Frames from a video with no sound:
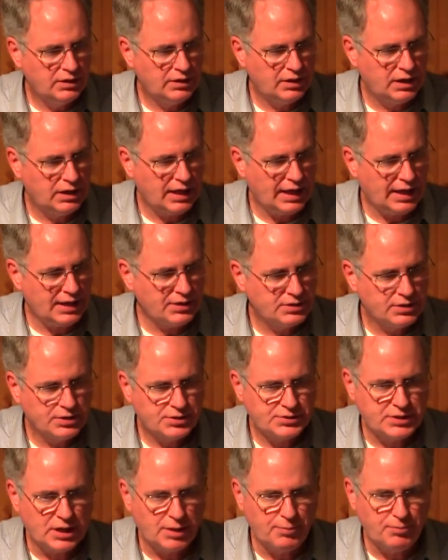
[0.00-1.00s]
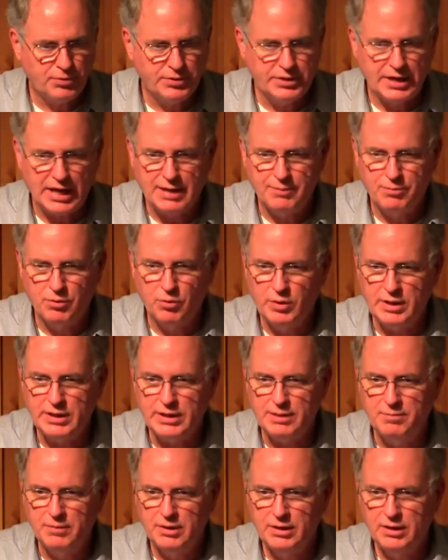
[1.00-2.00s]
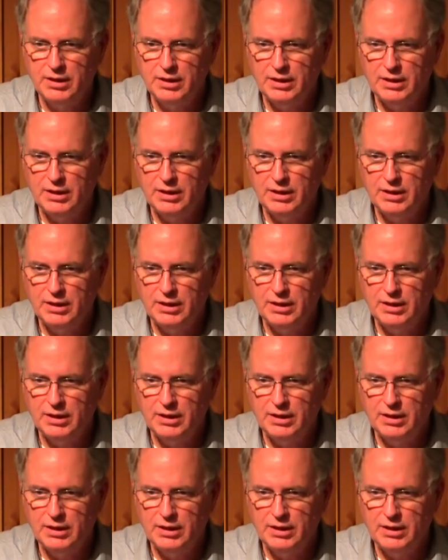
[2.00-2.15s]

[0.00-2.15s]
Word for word: the Last Supper table with him.